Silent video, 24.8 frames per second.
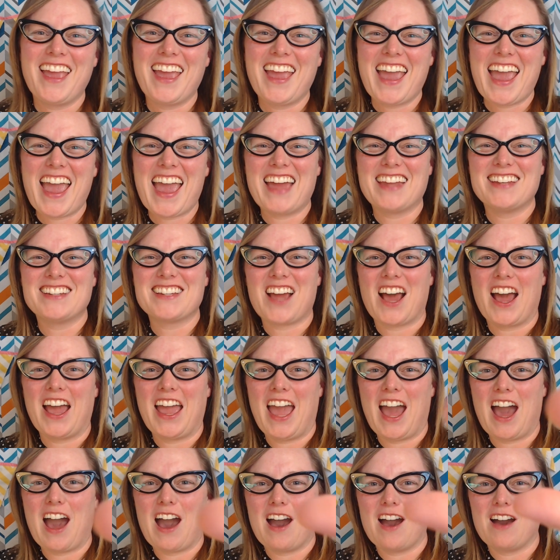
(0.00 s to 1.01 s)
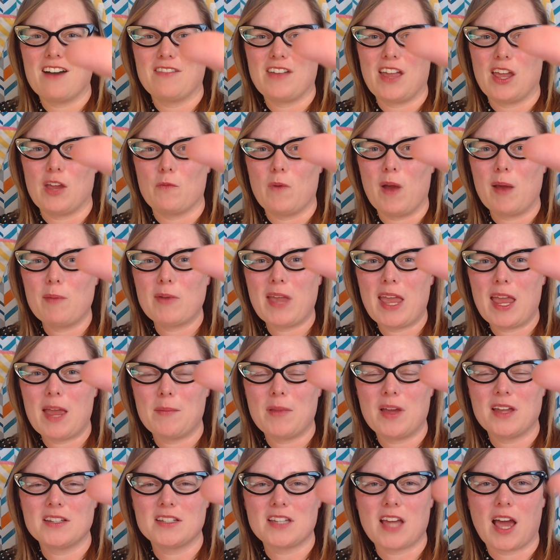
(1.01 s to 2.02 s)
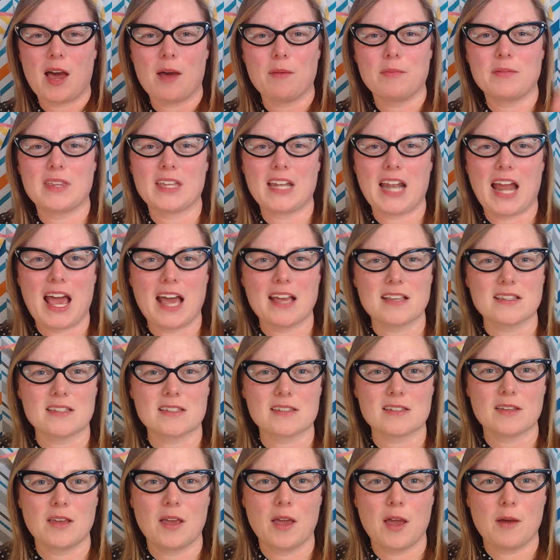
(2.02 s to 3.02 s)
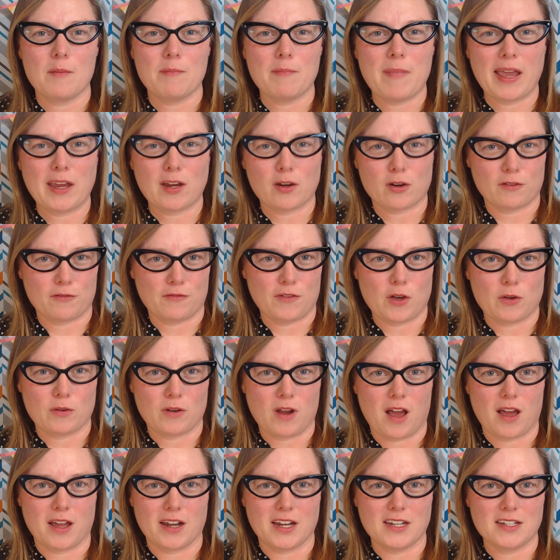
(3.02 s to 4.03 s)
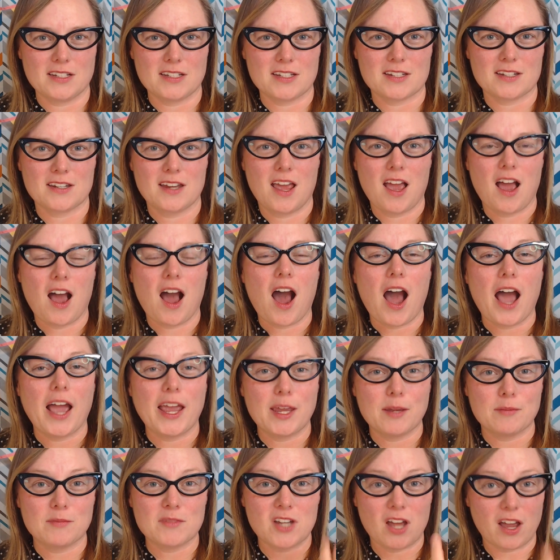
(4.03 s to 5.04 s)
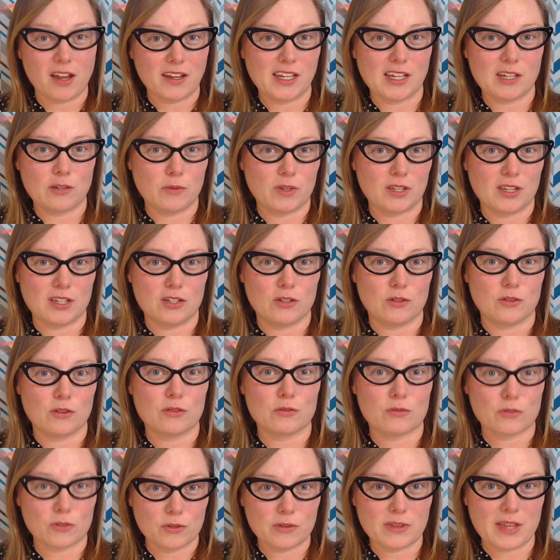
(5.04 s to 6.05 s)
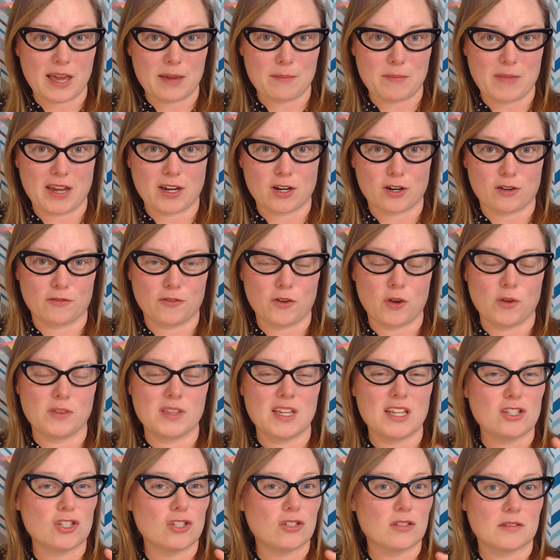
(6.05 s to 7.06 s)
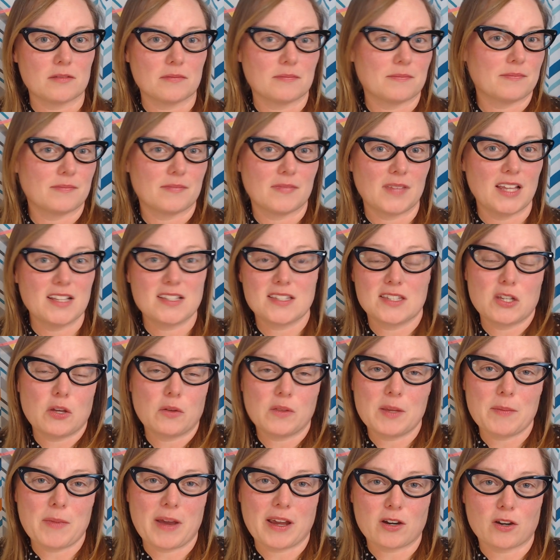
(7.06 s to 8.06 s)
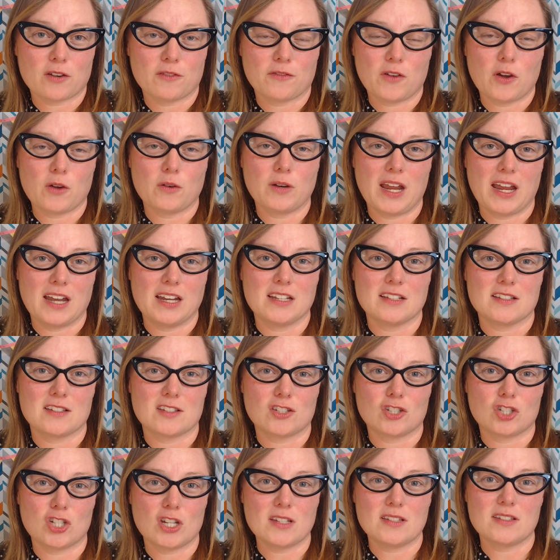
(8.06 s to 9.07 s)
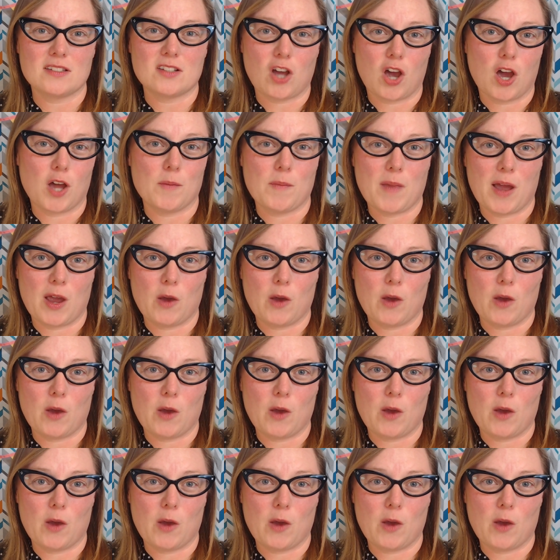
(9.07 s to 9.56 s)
and I have a webcam on top that has microphone on it. I am talking with you through that microphone that's it's the only microphone and it's just on my